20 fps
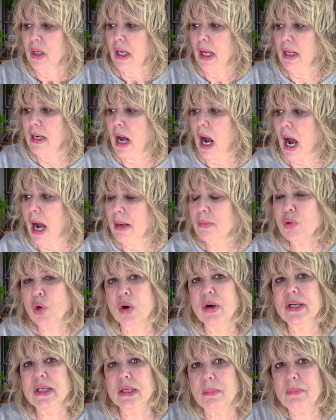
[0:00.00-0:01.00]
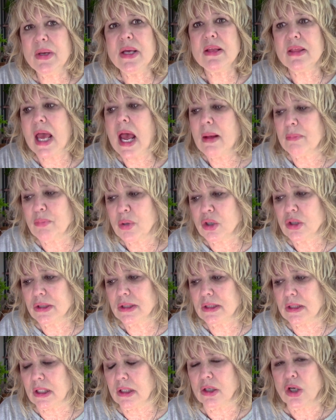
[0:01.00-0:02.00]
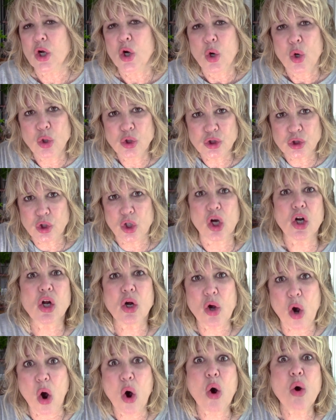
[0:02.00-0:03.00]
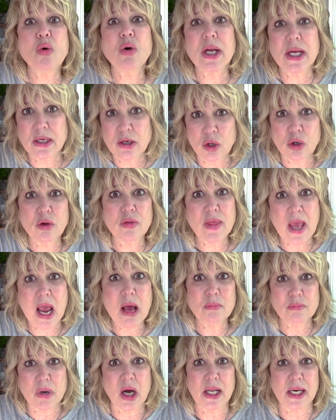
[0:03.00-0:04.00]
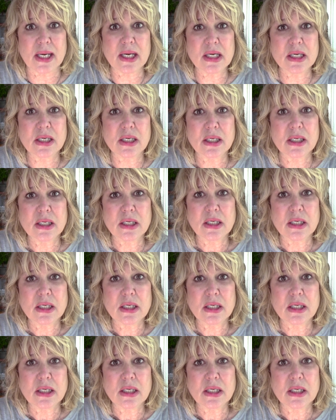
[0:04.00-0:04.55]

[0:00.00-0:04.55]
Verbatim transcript: And I'm going to be that person who's going to go earn that money,